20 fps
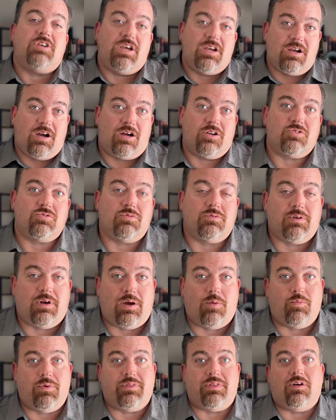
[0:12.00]
Jay Cottrell.
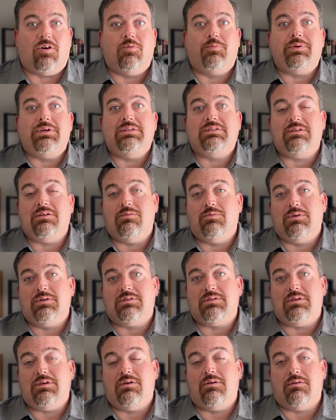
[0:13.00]
I'm with LPT
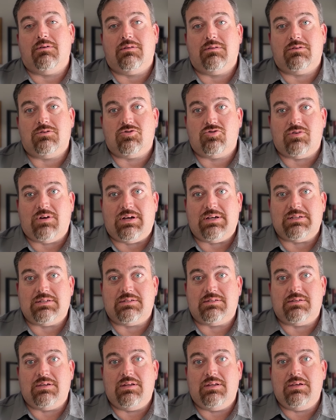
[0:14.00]
Realty here in the
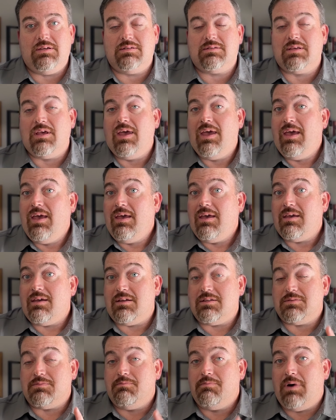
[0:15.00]
Tri-Cities.
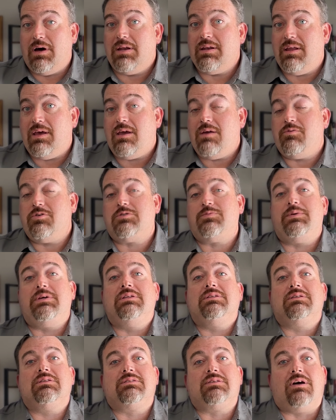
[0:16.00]
It's Monday, which
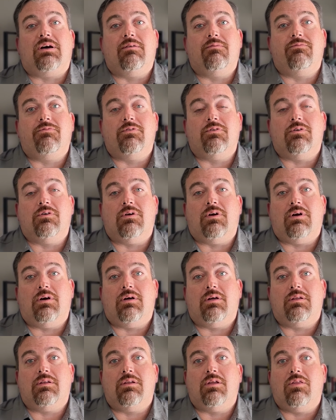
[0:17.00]
means it's time for
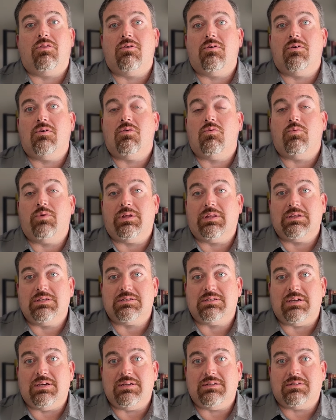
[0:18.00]
another real
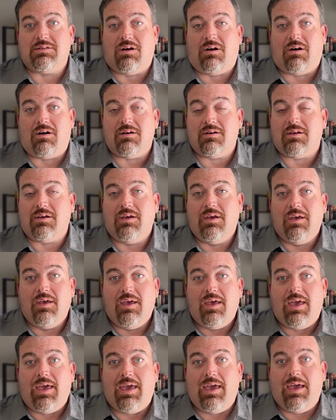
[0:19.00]
estate talk.
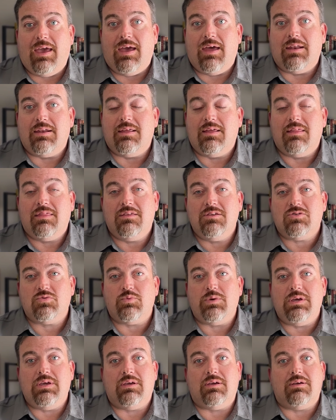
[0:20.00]
And
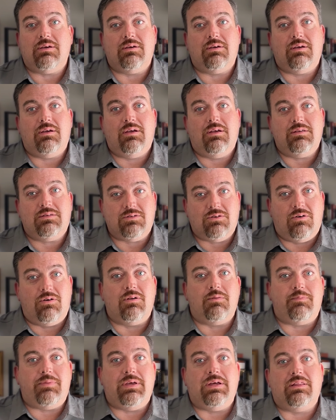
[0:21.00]
this week, it's
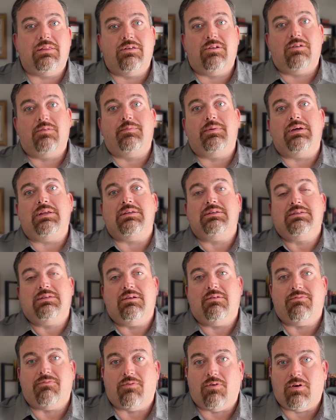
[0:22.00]
going to be a little bit
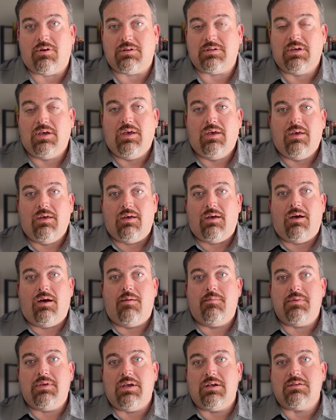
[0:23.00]
different.
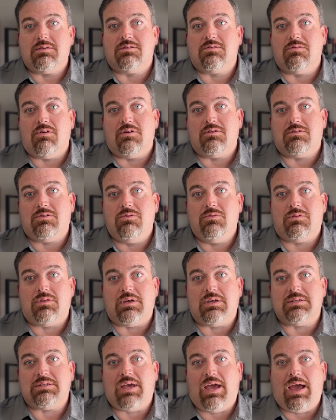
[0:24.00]
Yes, there are two
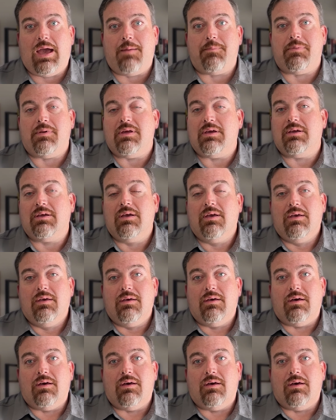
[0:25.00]
things happening.